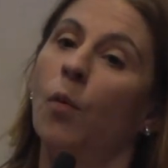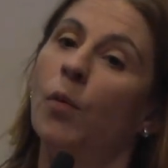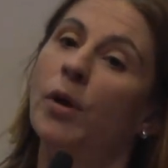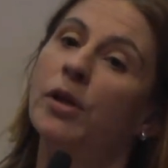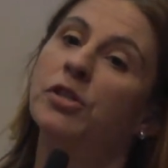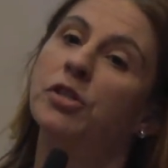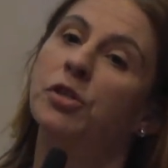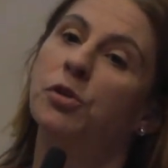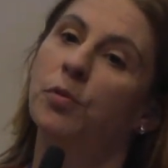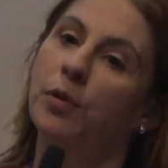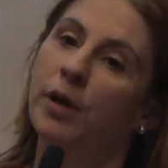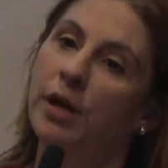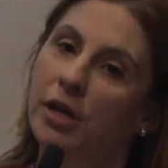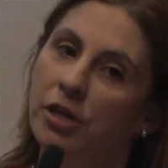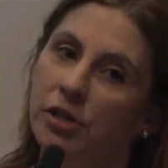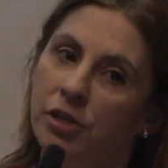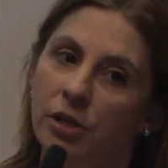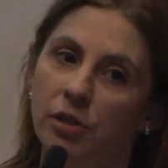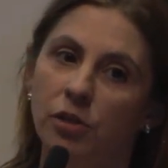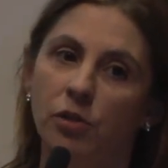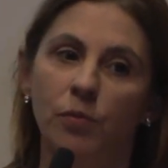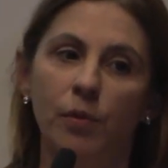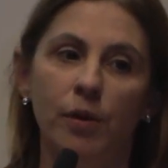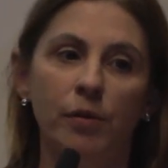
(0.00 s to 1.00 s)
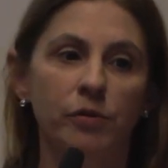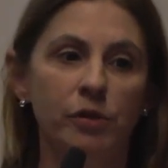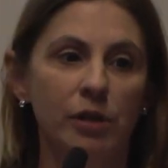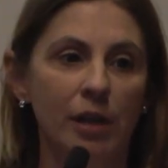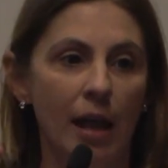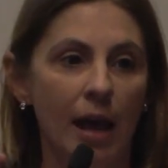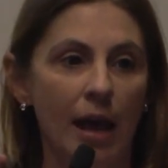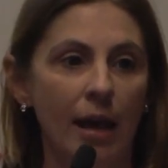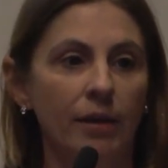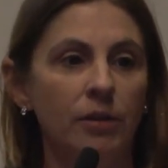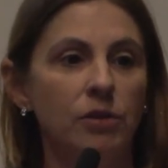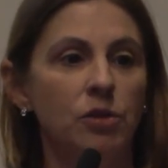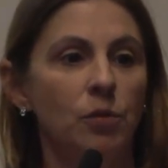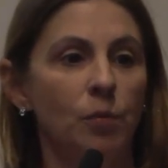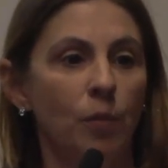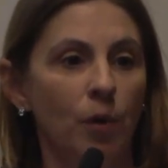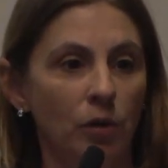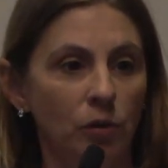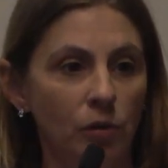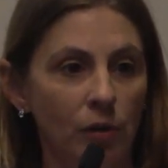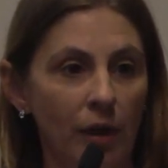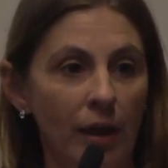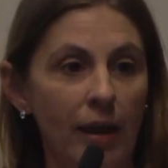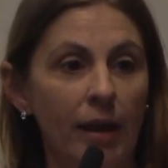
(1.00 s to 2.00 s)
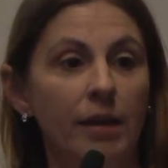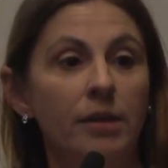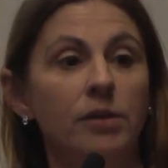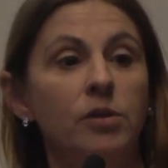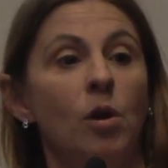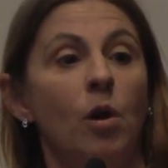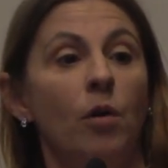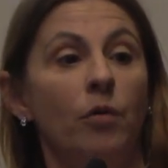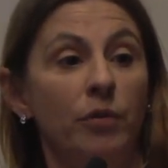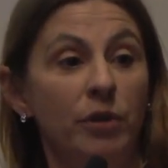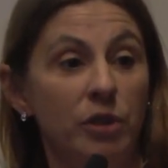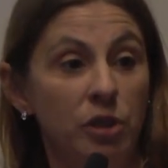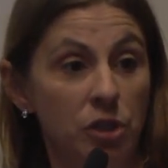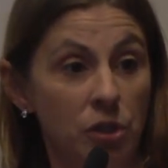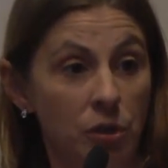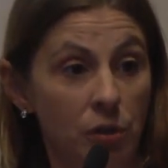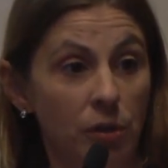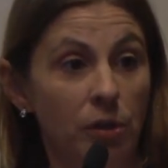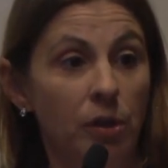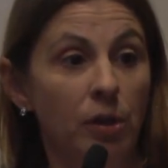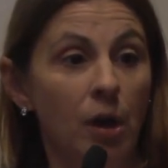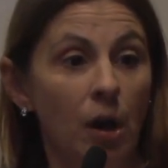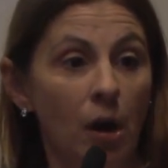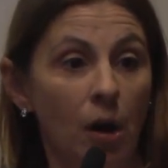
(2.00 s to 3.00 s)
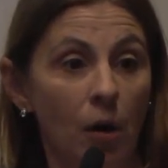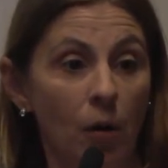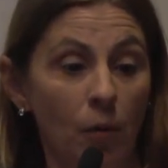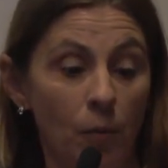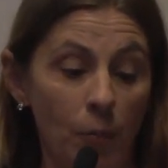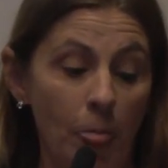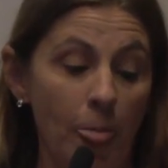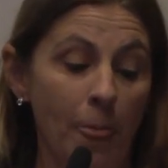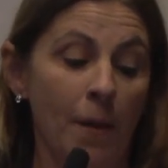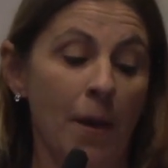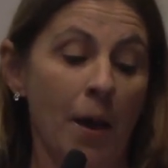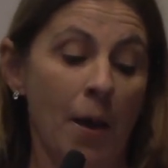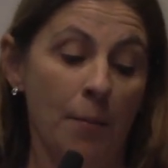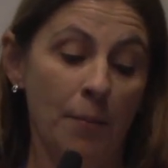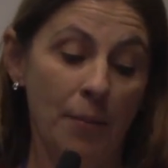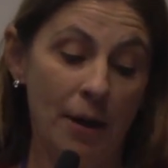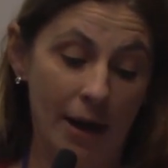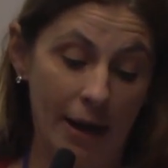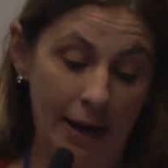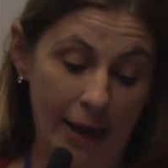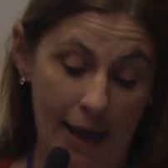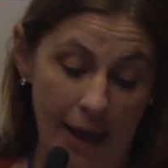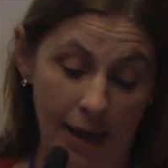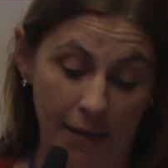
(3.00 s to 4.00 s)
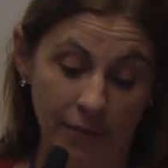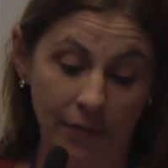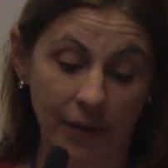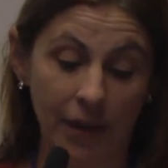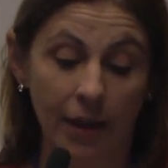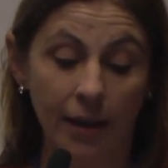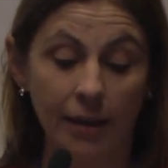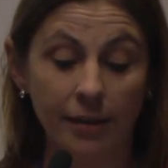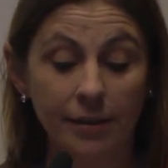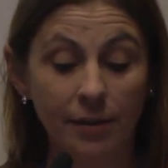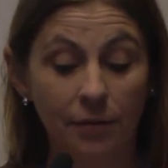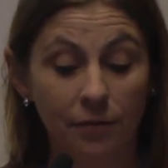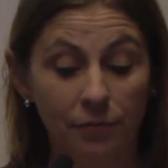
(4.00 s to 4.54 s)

which regions we would like to modulate or we should go. But again, it's